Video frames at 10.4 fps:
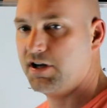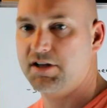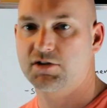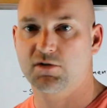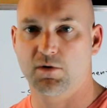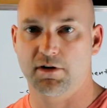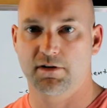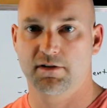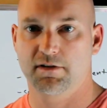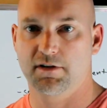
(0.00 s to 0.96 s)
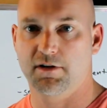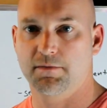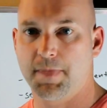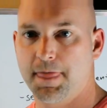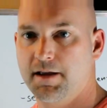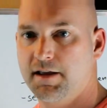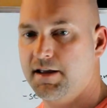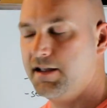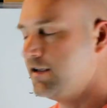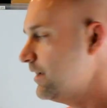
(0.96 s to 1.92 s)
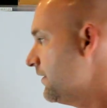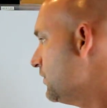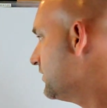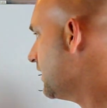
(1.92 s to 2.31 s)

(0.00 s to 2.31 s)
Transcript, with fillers: cut it short, you know. If you